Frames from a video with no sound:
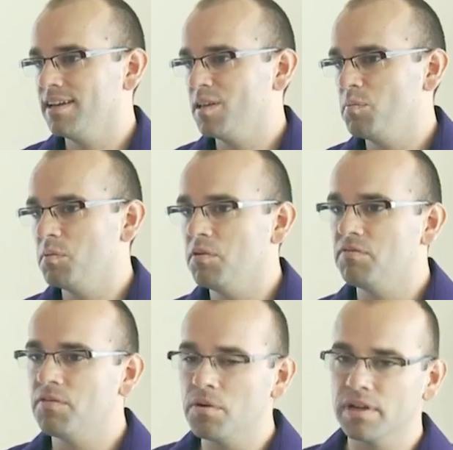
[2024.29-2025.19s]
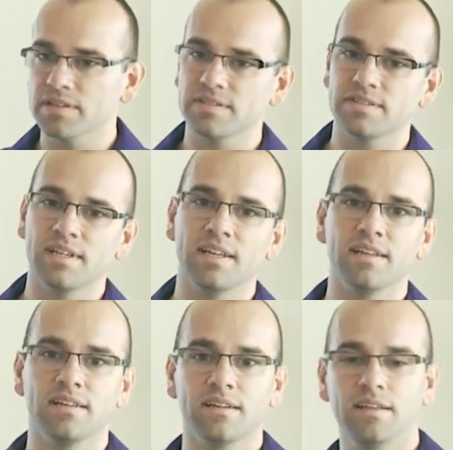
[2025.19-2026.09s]
keep people focused
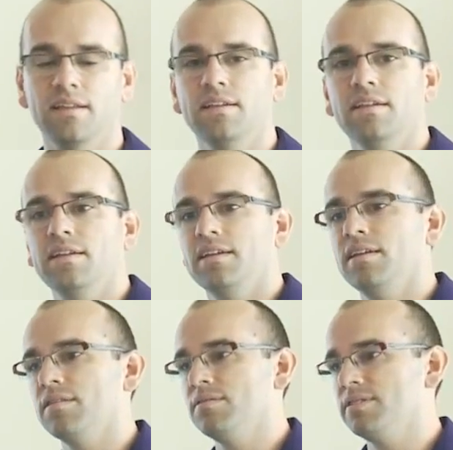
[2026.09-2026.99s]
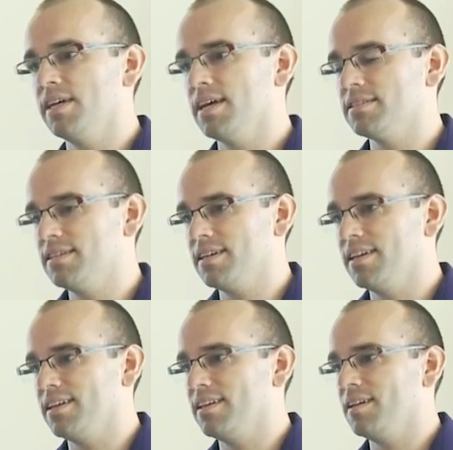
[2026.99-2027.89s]
and enthusiastic,
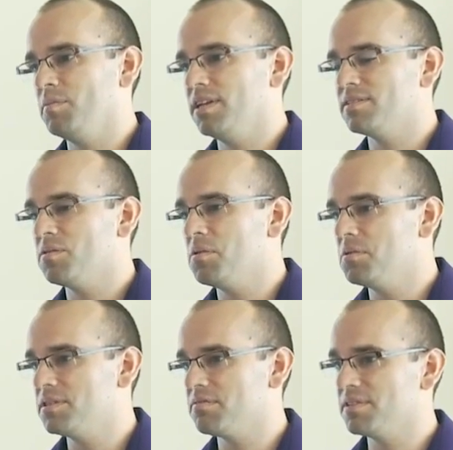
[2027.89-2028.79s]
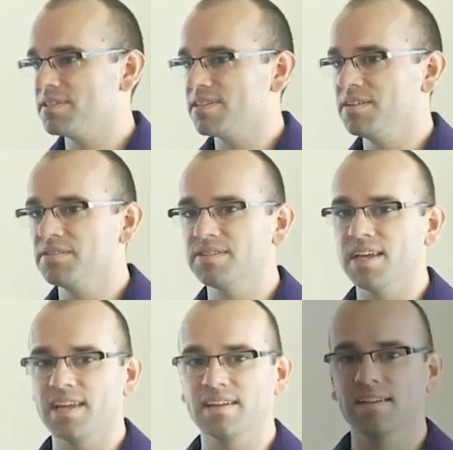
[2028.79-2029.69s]
and I mean, it's a whole different skill
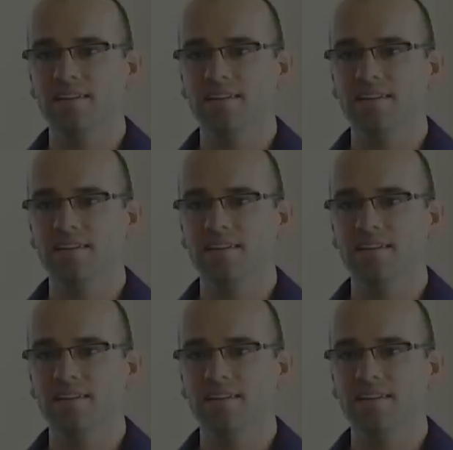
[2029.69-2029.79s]
set.